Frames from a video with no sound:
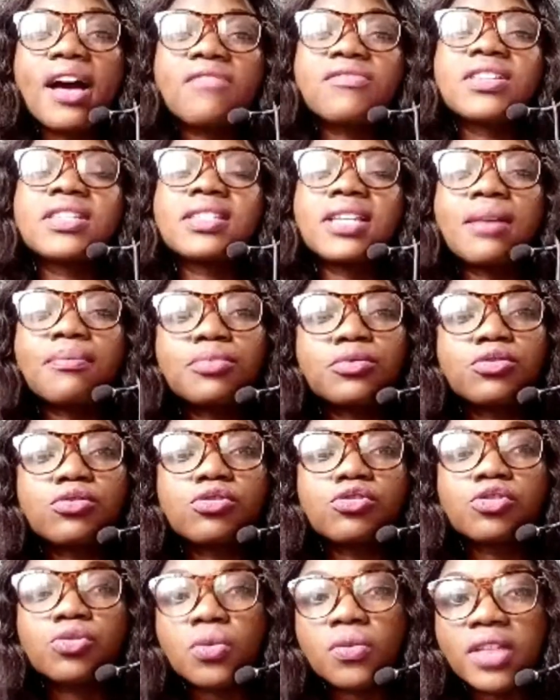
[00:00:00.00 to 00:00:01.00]
have examples
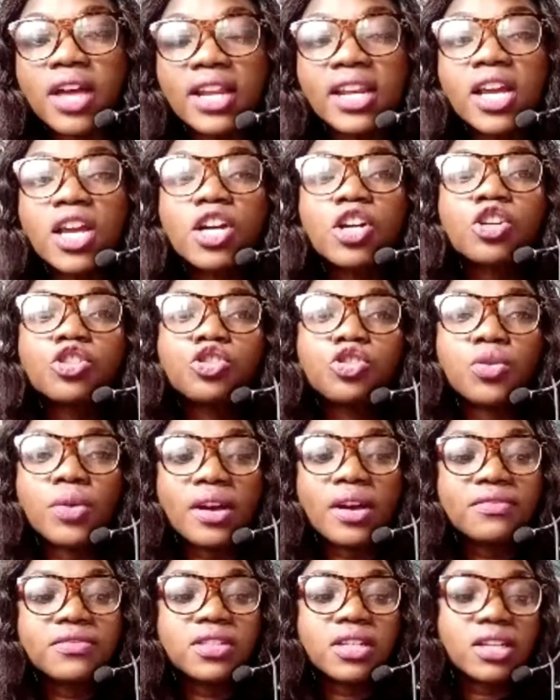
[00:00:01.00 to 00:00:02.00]
to show that you
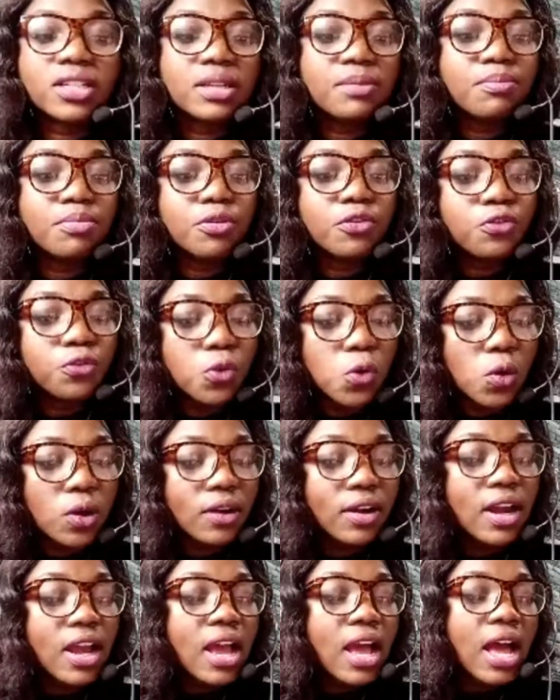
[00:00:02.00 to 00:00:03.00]
have done it
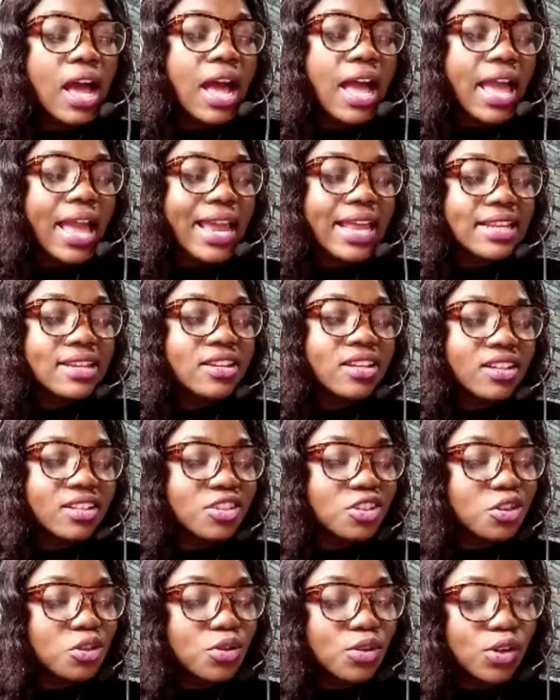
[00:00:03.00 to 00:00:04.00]
before. And
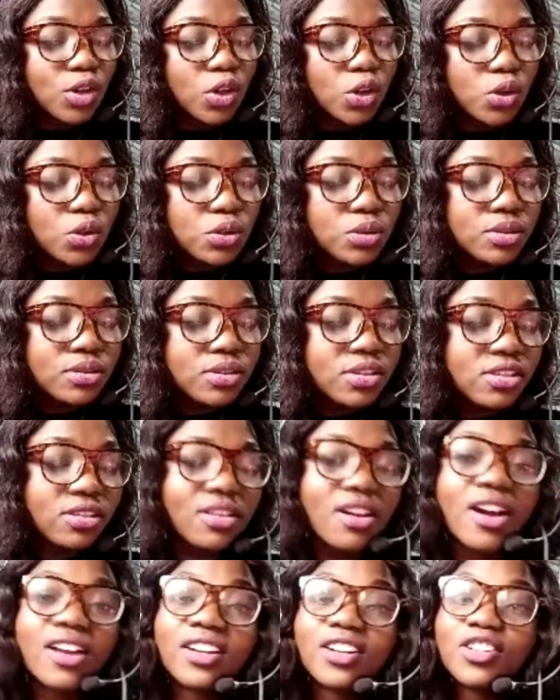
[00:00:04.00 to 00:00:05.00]
you could
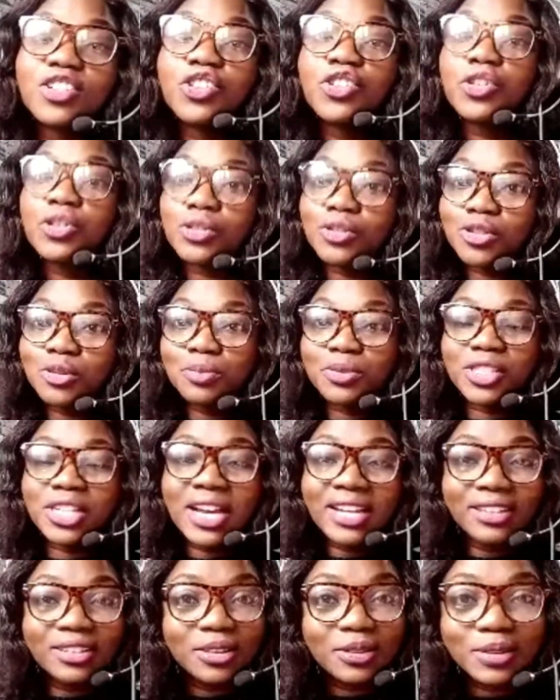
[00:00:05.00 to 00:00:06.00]
start a YouTube
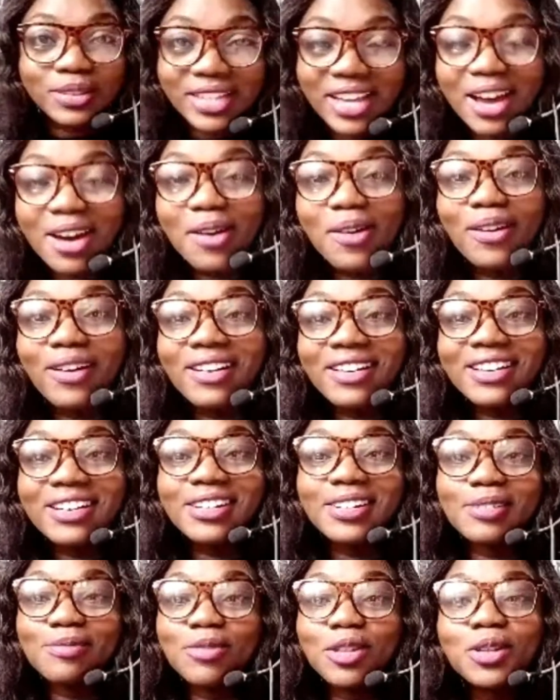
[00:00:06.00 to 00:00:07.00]
channel. Now,
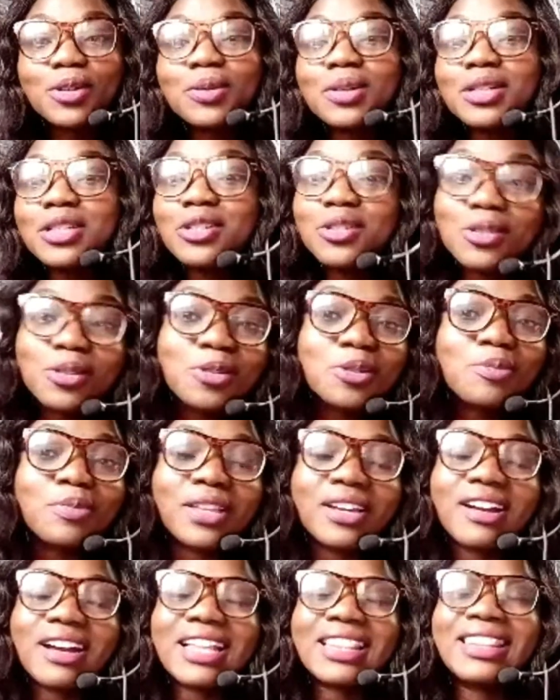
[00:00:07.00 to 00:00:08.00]
you go on YouTube,
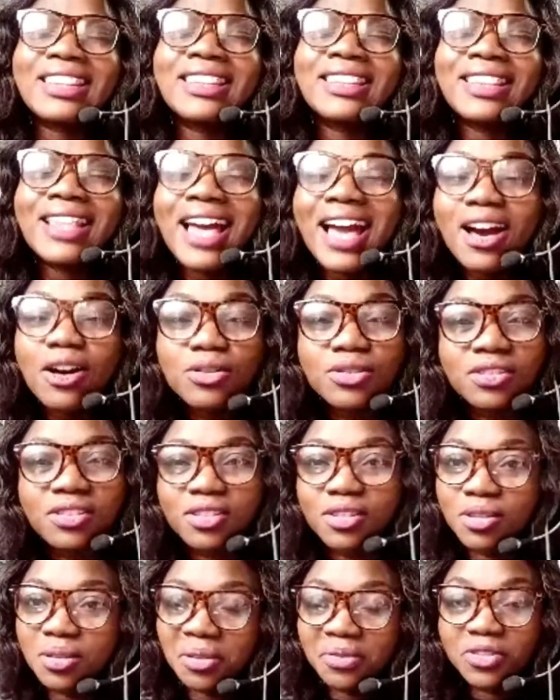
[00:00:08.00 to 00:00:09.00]
there are
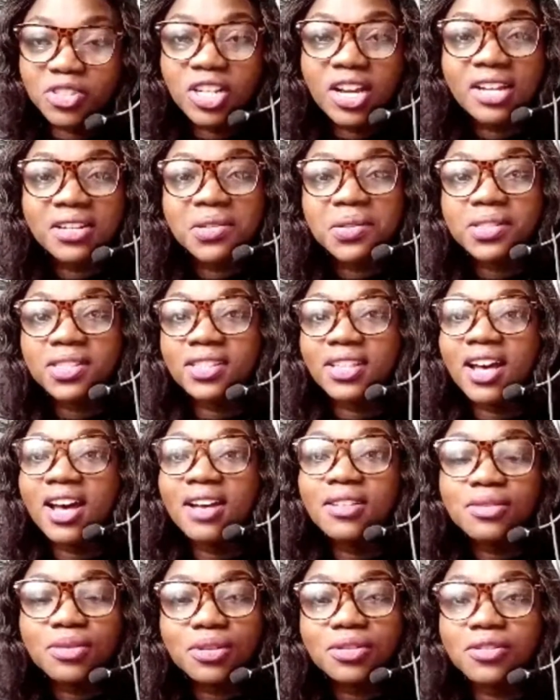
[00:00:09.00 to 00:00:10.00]
thousands of channels.
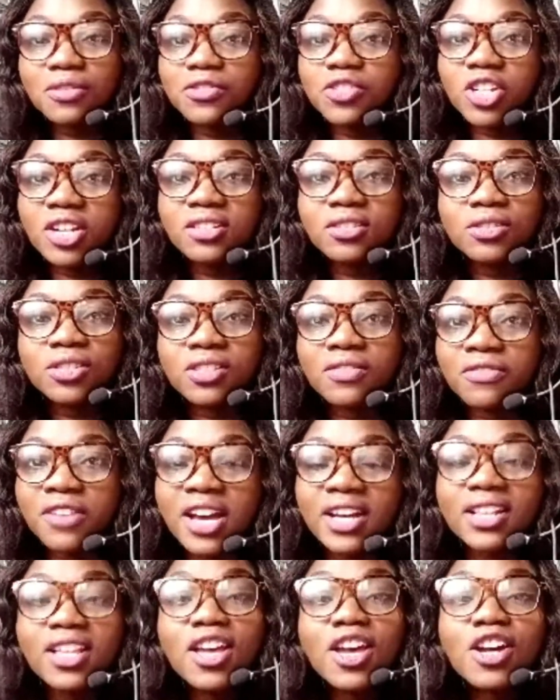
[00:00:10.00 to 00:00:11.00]
In
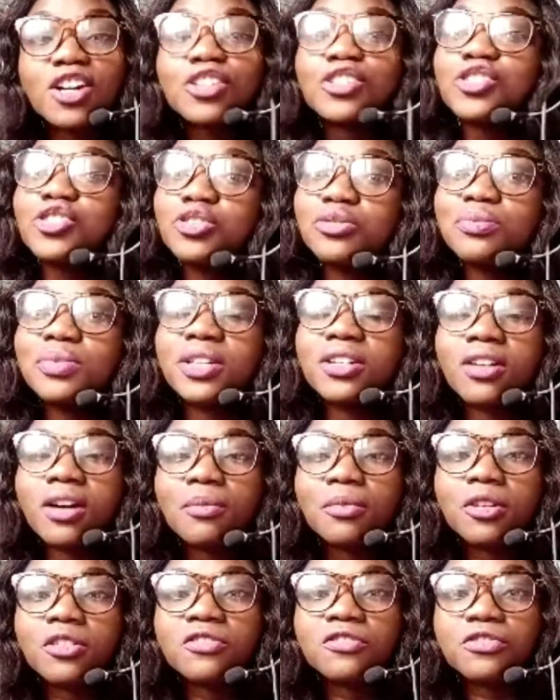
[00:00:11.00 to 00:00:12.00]
fact, you
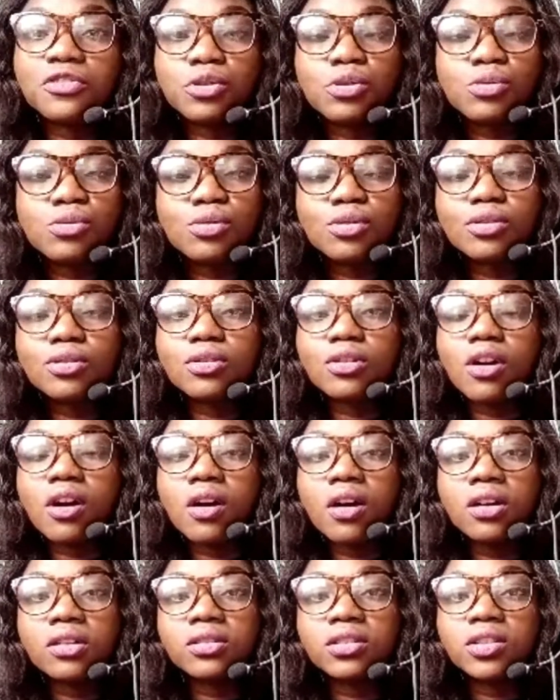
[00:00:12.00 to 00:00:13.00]
become confused
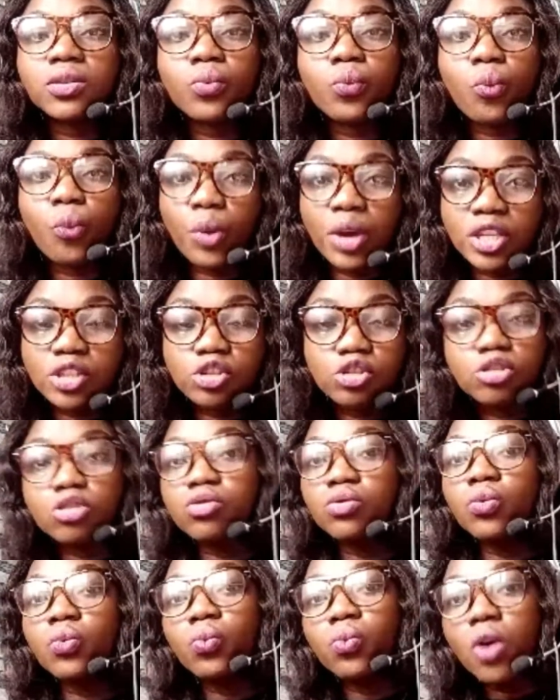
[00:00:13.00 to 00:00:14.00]
on which
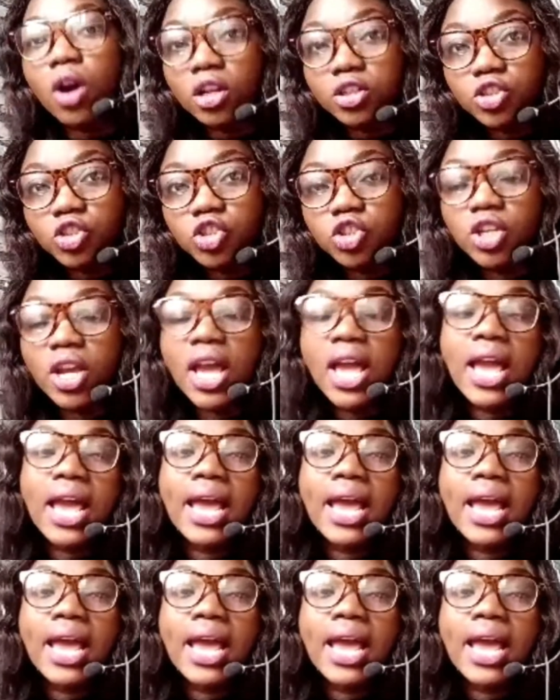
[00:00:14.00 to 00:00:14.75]
to watch.